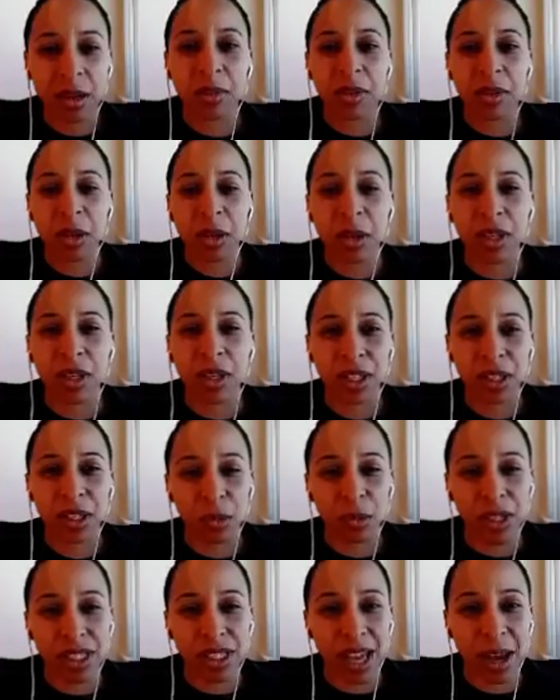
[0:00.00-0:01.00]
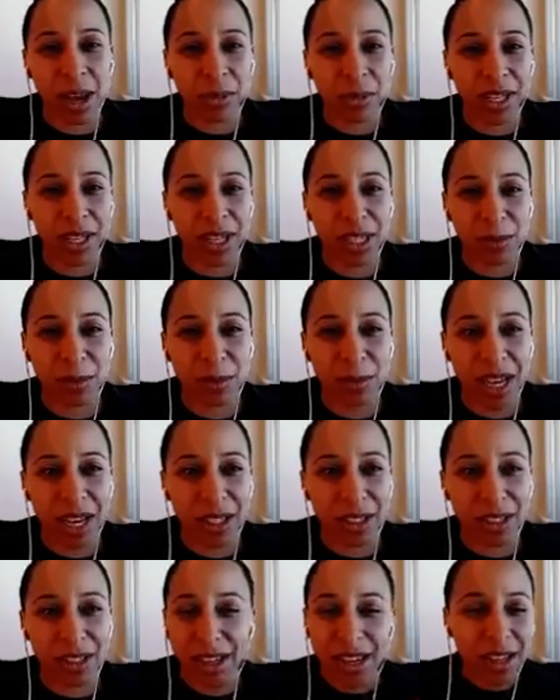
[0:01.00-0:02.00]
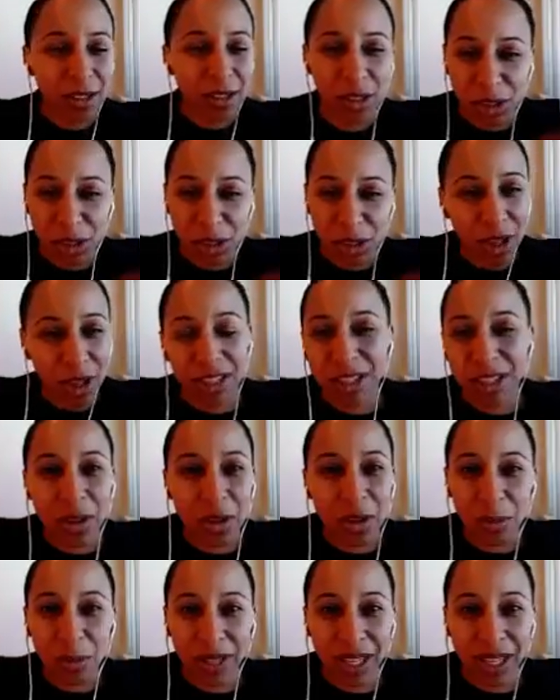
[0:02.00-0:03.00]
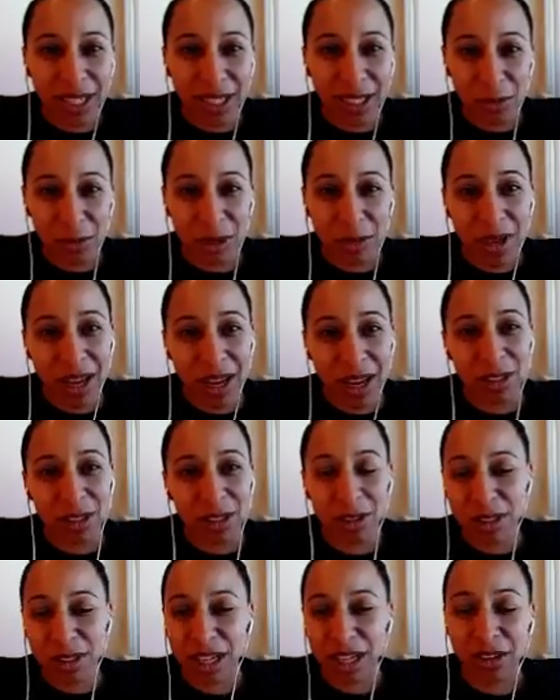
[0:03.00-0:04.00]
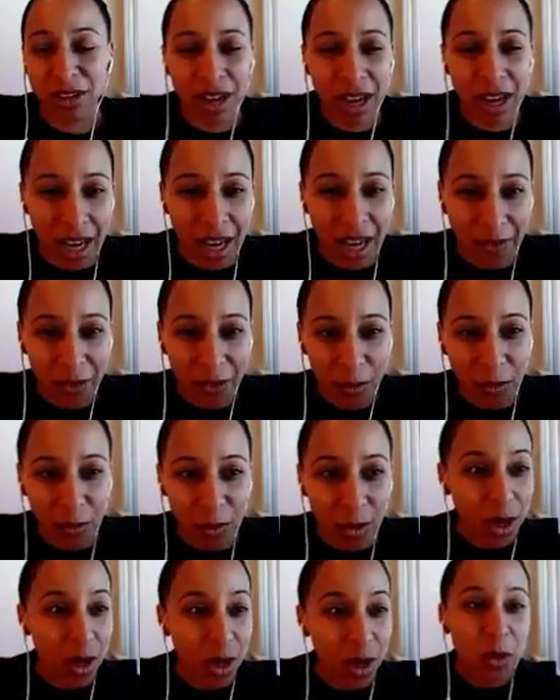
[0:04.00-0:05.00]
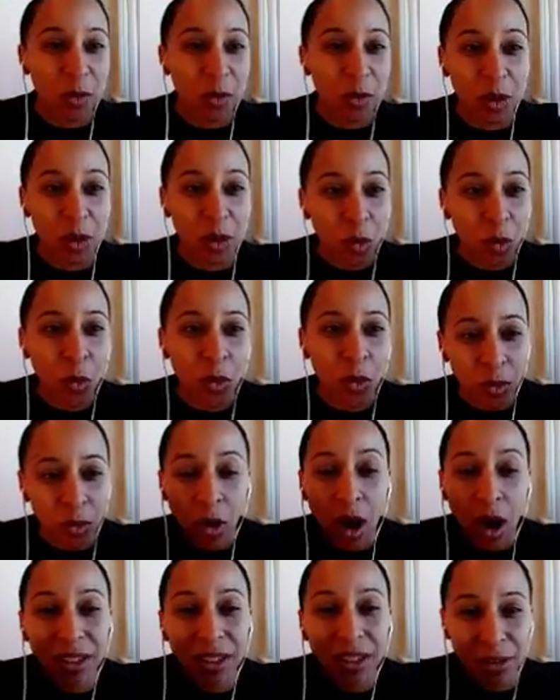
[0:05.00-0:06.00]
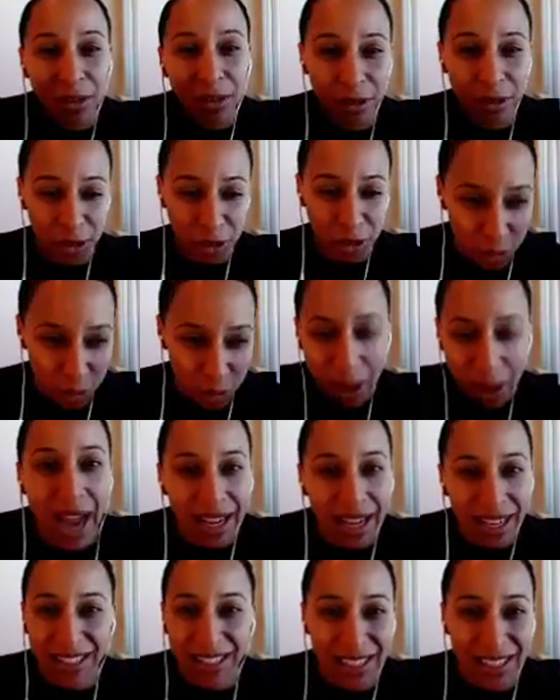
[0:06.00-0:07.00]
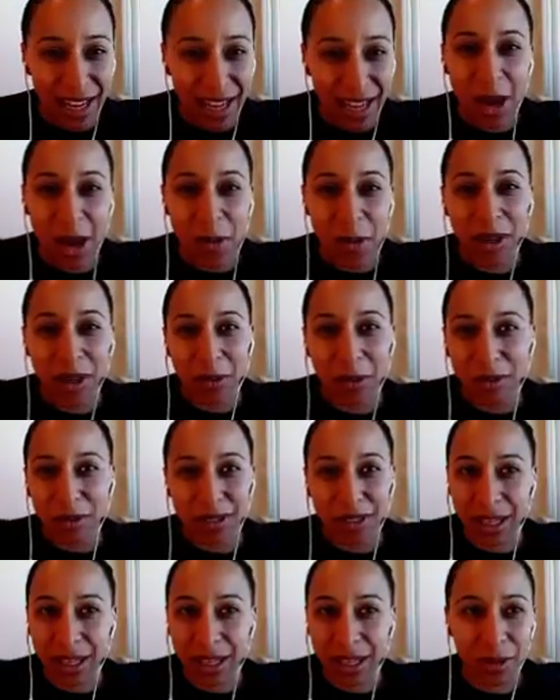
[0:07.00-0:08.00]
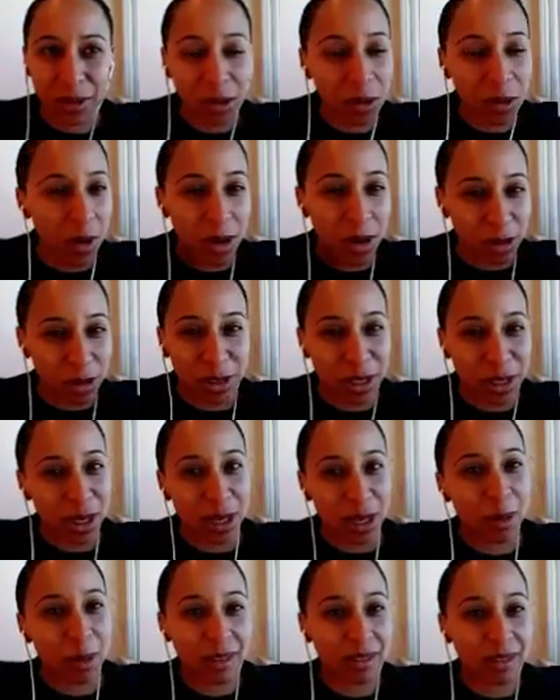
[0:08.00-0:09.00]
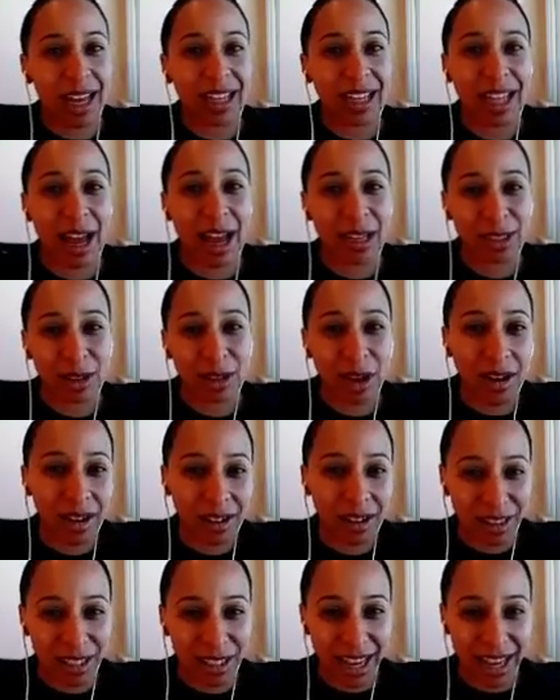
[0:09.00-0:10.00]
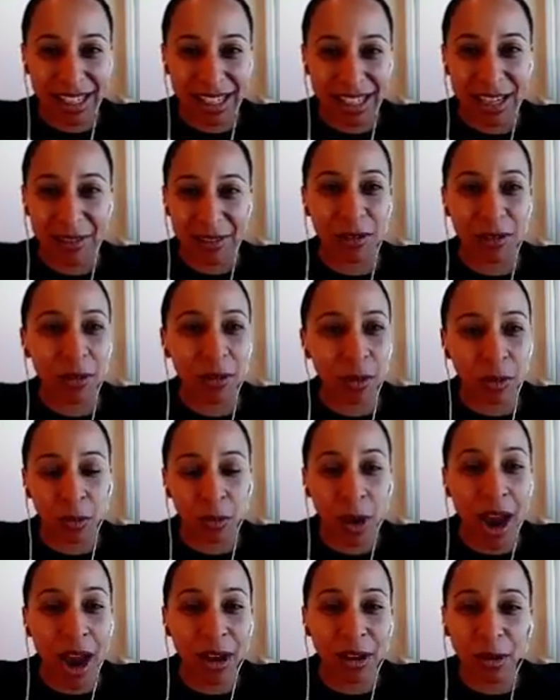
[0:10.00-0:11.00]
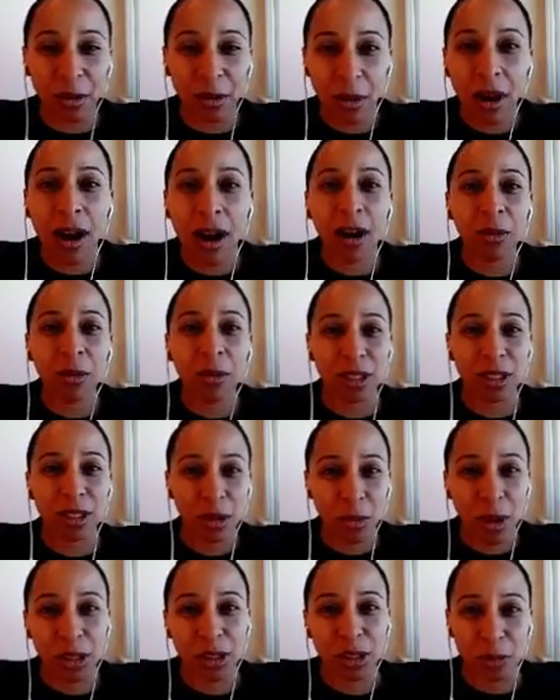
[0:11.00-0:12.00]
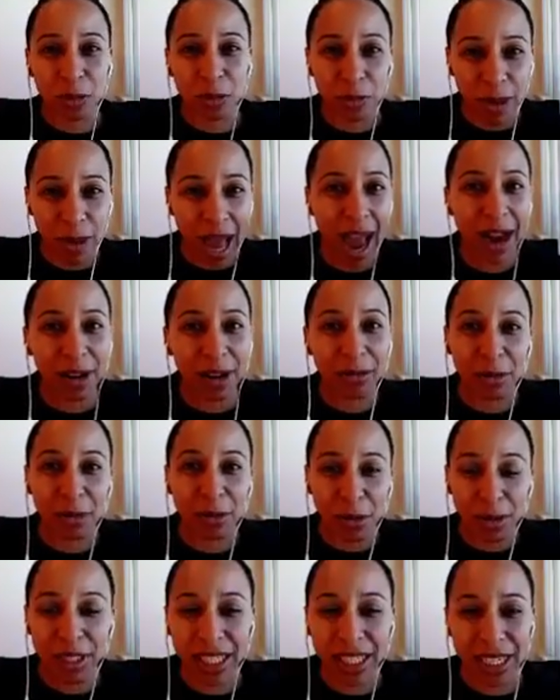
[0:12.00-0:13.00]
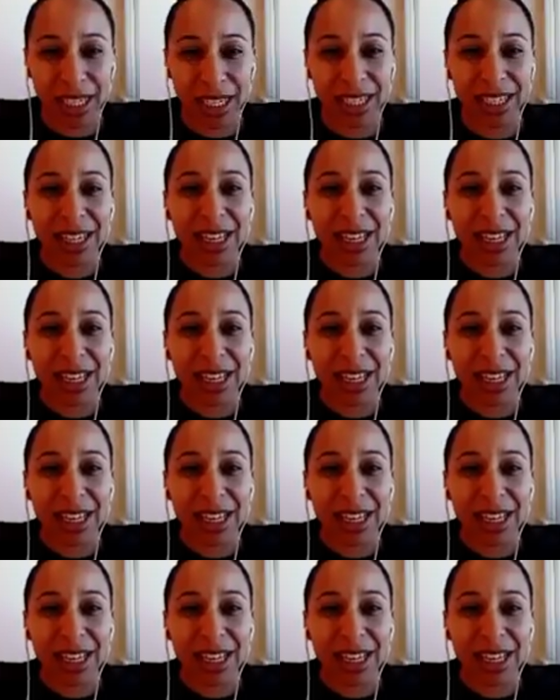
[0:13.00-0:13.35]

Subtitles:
thing, because once that play is made, there's still another play to be made. So it's like you kind of have to. We want the officials back in the game. Like, we're like, we don't want you thinking about that last call. Like, even if it's right or wrong, we still want you back fully